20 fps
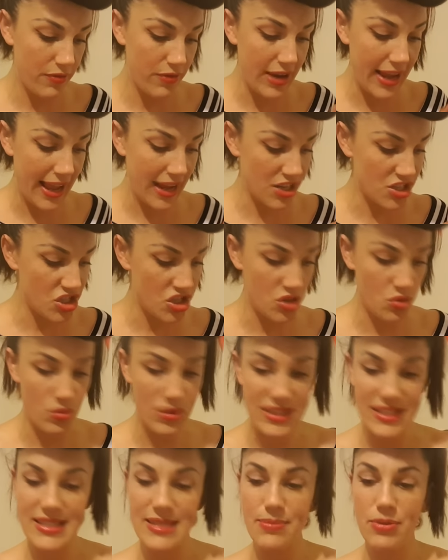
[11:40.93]
reaction
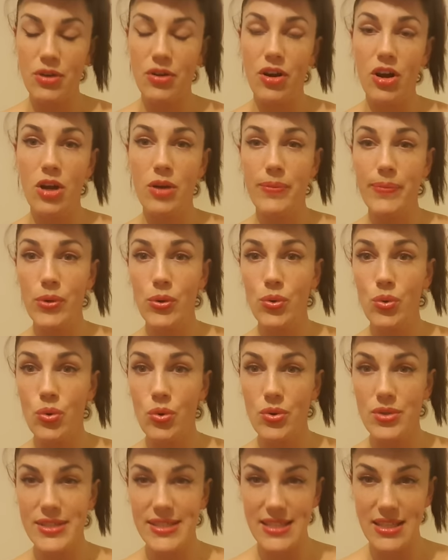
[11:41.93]
with simichrome
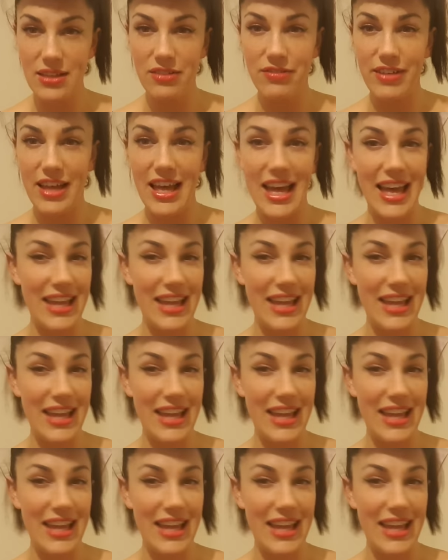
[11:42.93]
or silver